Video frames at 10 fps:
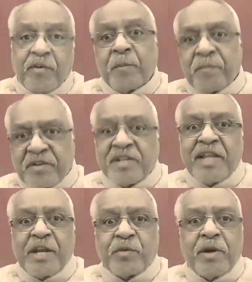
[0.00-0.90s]
When you
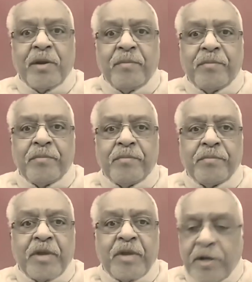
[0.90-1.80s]
present that one,
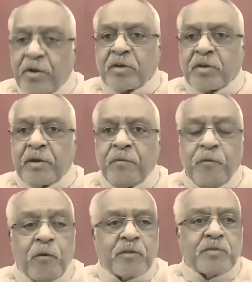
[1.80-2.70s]
now the doctor
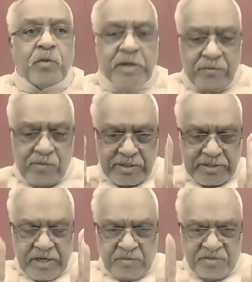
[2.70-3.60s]
knows, okay,
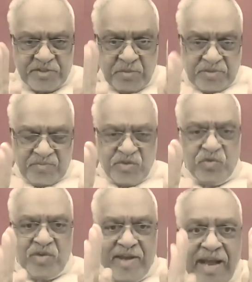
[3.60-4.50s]
what kind of symptoms
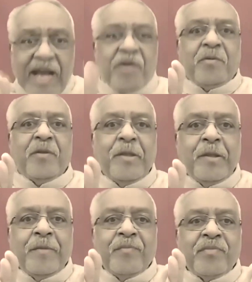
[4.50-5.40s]
you have.
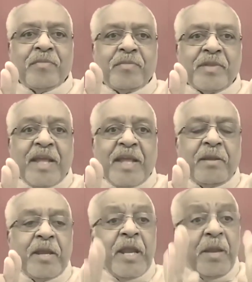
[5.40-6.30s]

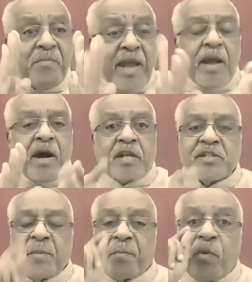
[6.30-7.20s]
Then he may
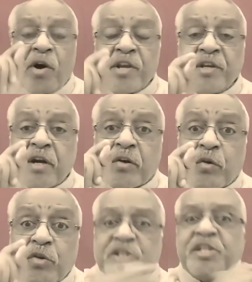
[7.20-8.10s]
ask the pointed
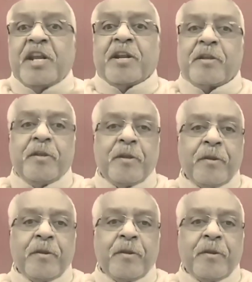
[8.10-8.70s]
question